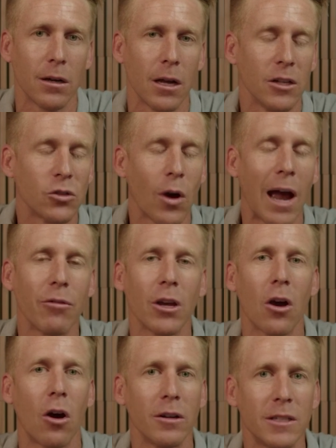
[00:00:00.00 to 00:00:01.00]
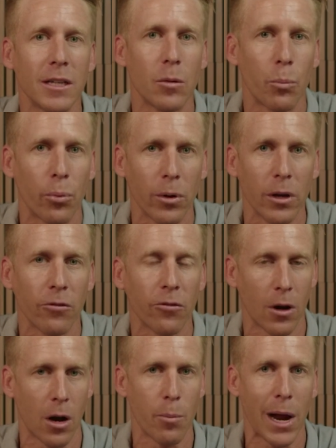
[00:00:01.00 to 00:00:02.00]
And so having content brief
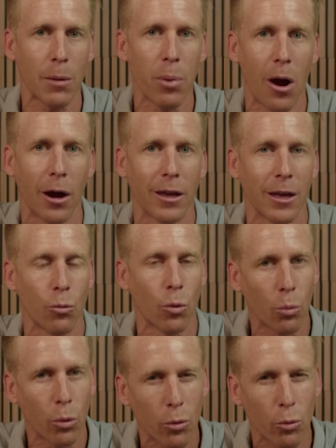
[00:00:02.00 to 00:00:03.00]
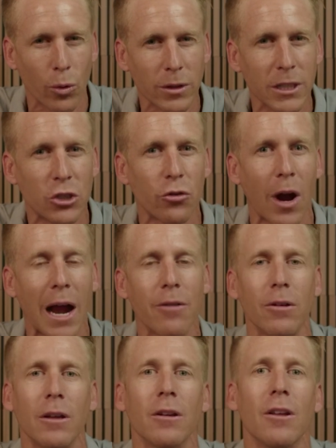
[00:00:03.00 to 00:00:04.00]
in our back pocket where we're really
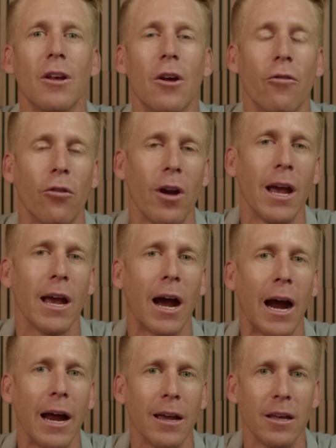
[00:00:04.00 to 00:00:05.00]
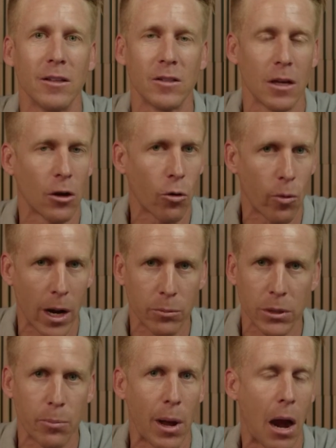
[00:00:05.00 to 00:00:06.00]
driving for AI is
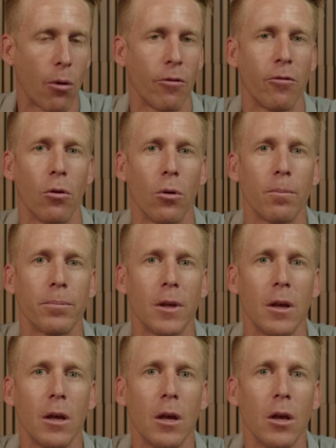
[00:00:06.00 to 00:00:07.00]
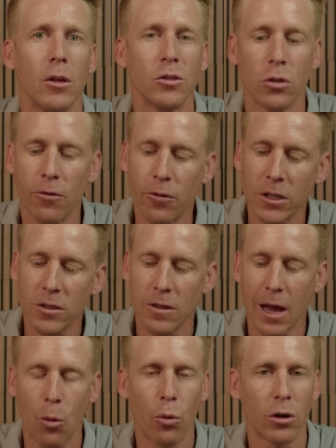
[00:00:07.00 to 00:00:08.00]
incredibly powerful. So the vision
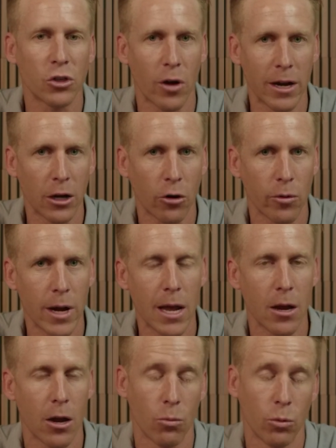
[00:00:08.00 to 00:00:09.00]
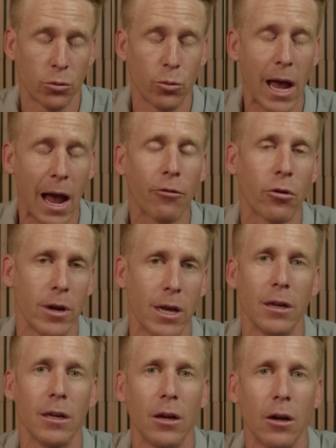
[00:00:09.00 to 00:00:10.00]
that we're trying to create here, and which we have
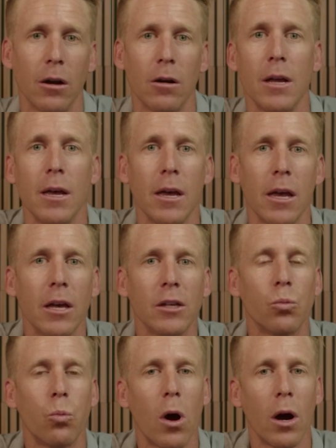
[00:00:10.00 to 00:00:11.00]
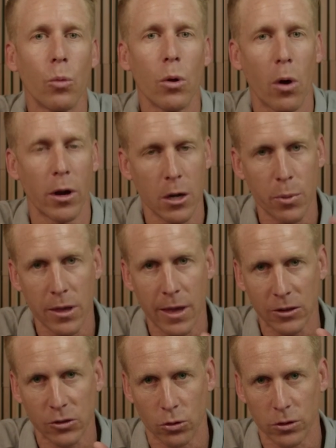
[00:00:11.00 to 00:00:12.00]
created here, is one, we wanted to be
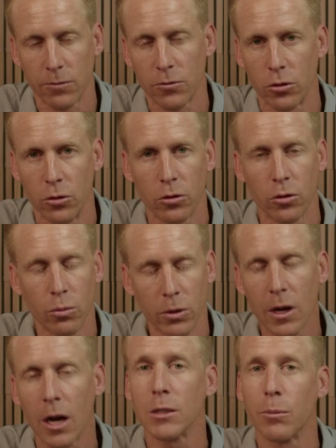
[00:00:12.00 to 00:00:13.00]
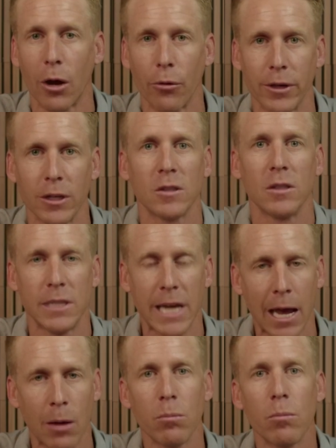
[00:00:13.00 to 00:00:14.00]
that source of truth. We talked about this,
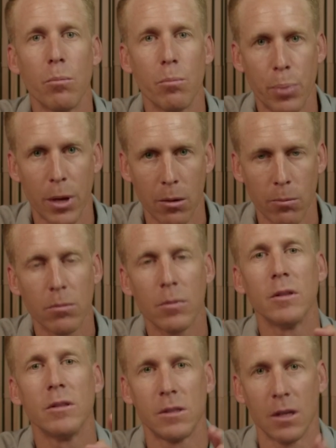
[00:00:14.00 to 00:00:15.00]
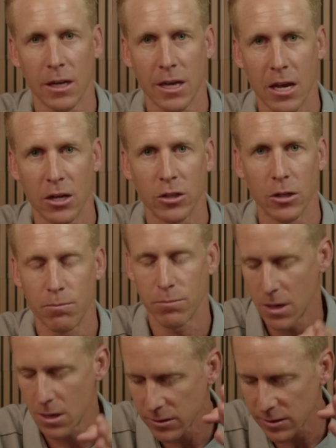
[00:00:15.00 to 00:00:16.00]
DAM, PIM, syndication.
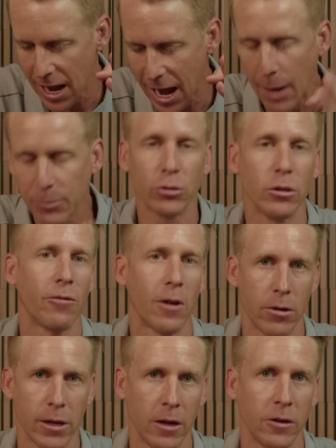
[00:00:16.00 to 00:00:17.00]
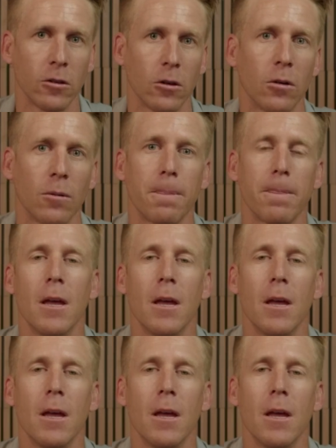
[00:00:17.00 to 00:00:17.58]
It's absolutely foundational.